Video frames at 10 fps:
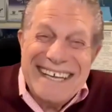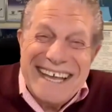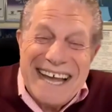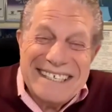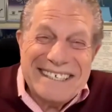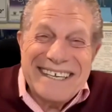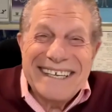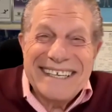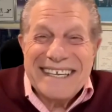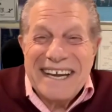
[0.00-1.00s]

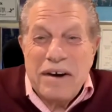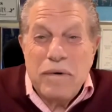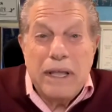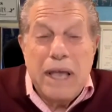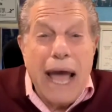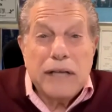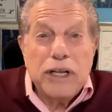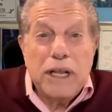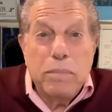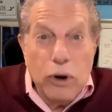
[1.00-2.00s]
Catskills. Well, you
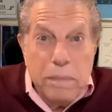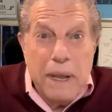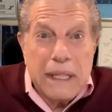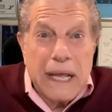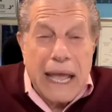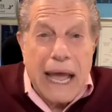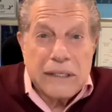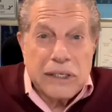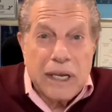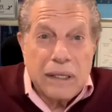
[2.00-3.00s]
actually booked me in the
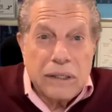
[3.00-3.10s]
Catskills.